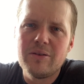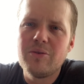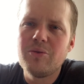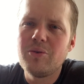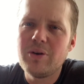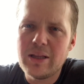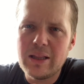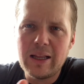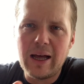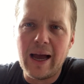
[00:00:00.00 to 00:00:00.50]

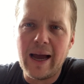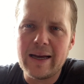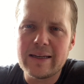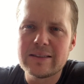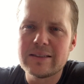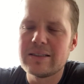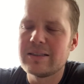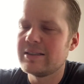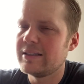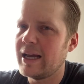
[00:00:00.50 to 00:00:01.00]
Relax.
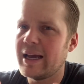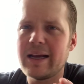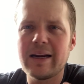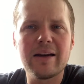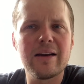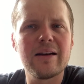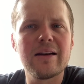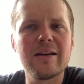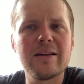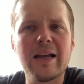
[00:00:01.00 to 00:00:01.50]
Take
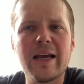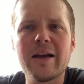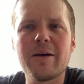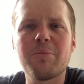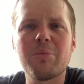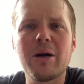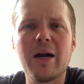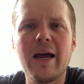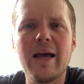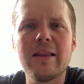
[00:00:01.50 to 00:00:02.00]
a take a
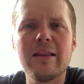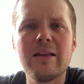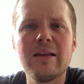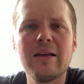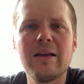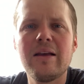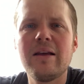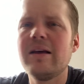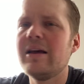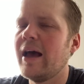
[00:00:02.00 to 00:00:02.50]
breath
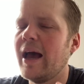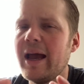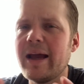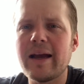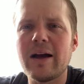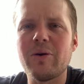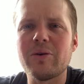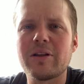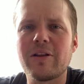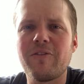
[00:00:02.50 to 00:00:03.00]
hang
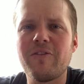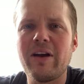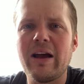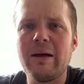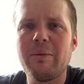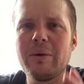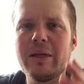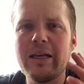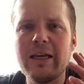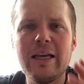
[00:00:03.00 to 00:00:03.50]
out with the
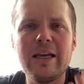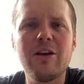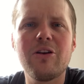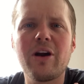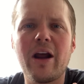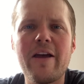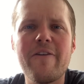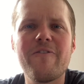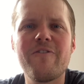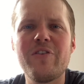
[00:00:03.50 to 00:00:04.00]
family, eat
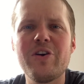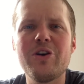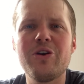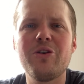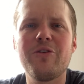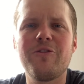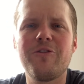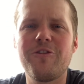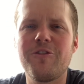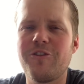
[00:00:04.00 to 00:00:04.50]
great
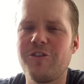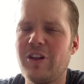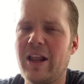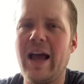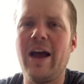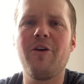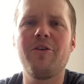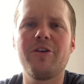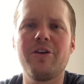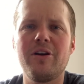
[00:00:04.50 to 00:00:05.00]
food,
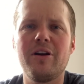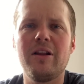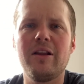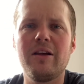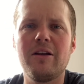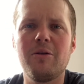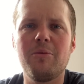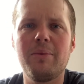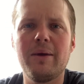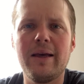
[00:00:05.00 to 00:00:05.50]
flounder a
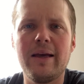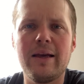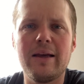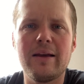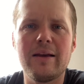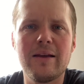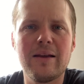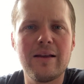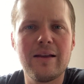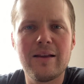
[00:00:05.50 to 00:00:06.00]
little bit,
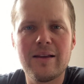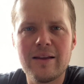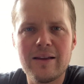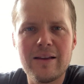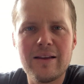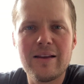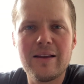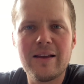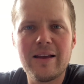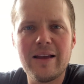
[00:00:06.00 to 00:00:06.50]

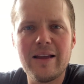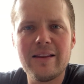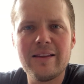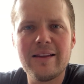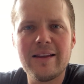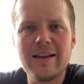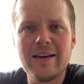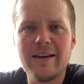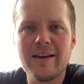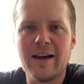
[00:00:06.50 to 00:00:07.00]
and
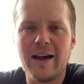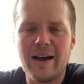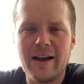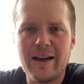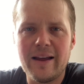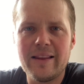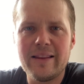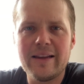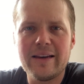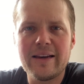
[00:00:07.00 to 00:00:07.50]
then uh,
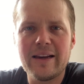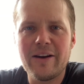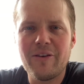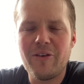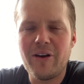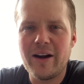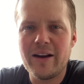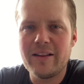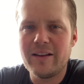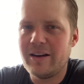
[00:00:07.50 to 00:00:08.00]
and then get
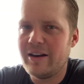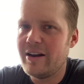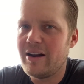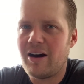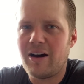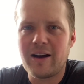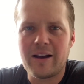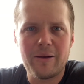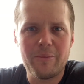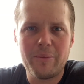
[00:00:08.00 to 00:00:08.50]
ready to
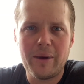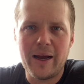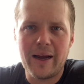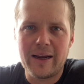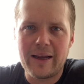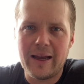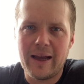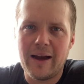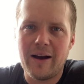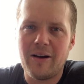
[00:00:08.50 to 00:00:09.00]
knock it
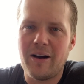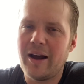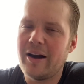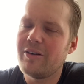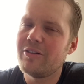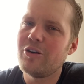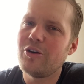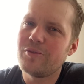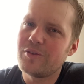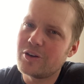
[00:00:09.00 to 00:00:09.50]
back out. I
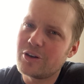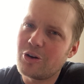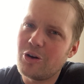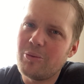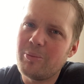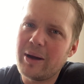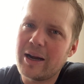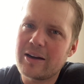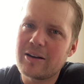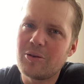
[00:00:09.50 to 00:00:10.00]
don't know if you're
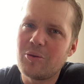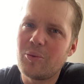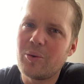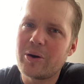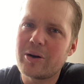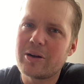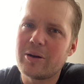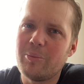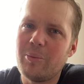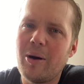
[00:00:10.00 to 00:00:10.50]
going back to
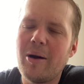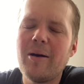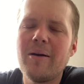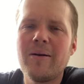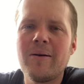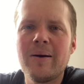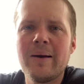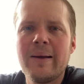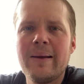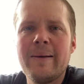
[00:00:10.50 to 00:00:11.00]
work
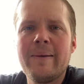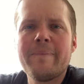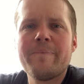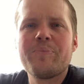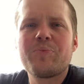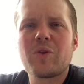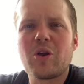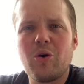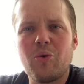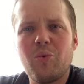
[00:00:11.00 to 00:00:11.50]
tomorrow
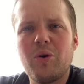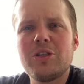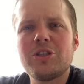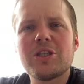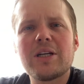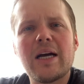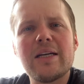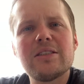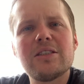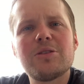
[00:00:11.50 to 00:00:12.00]
or what
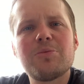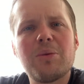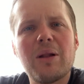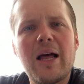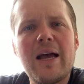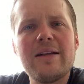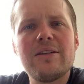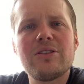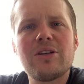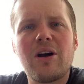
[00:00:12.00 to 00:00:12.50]
your guys'
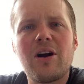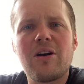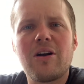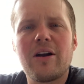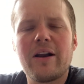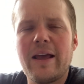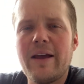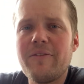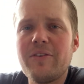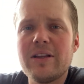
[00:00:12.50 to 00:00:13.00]
plans are
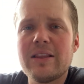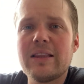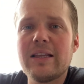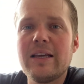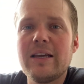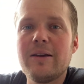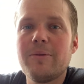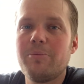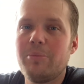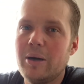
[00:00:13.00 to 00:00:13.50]
on
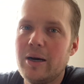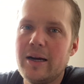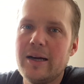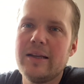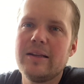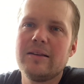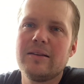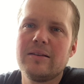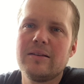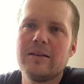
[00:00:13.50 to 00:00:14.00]
everything,
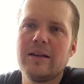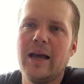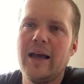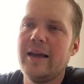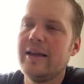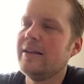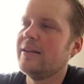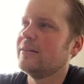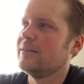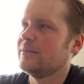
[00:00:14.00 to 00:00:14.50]
but
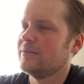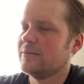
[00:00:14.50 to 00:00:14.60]
hey,